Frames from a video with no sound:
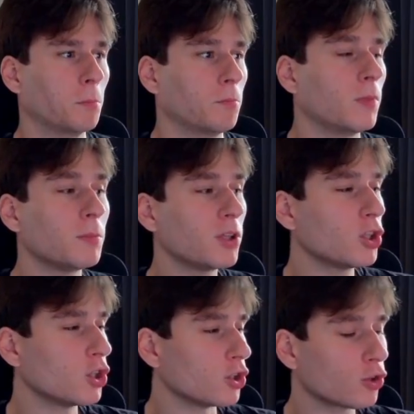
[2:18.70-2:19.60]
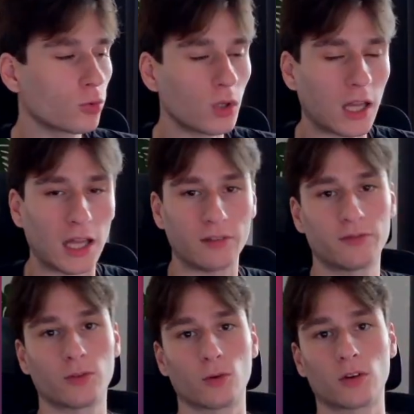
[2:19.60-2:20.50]
maybe you will have
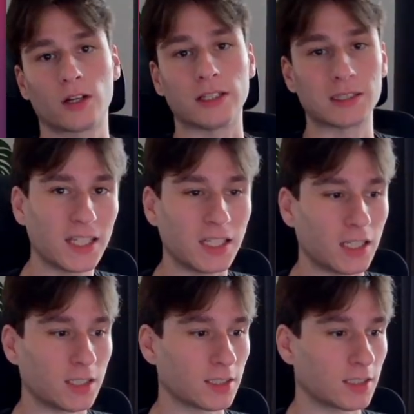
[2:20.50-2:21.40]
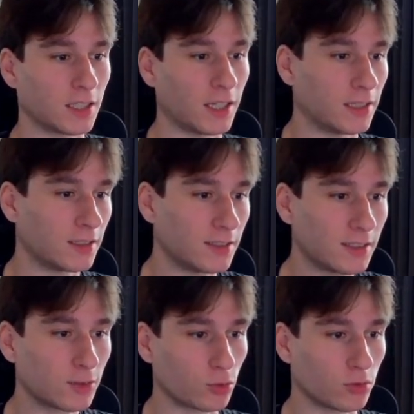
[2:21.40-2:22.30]
for like 10 years, and
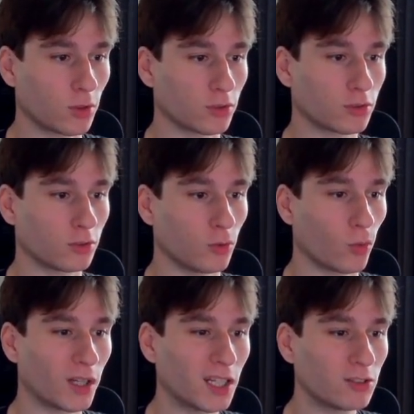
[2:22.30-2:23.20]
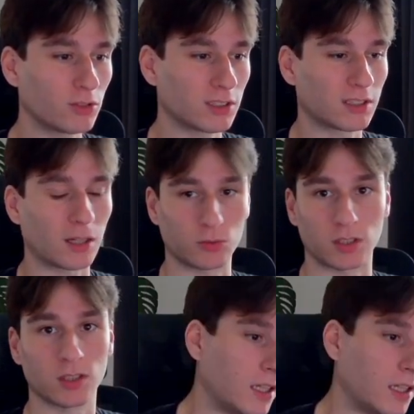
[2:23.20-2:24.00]
this would cost you 100,000.